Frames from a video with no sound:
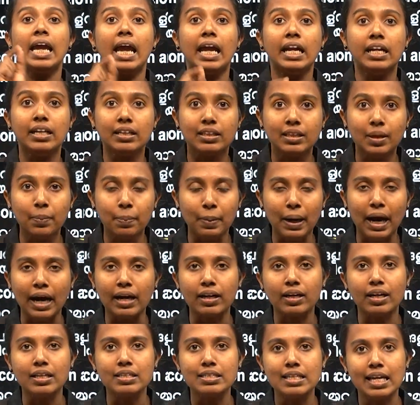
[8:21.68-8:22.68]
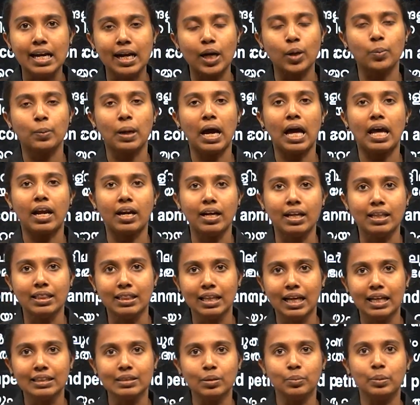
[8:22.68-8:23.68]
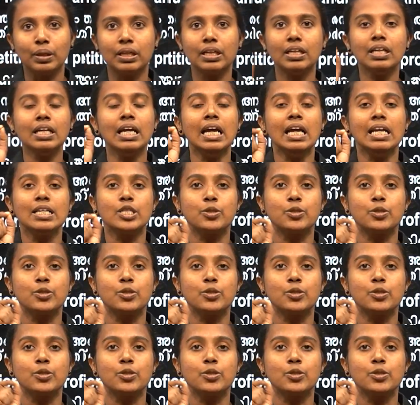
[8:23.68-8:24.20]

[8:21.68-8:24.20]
eight the practice in Amkarnanda, Namke,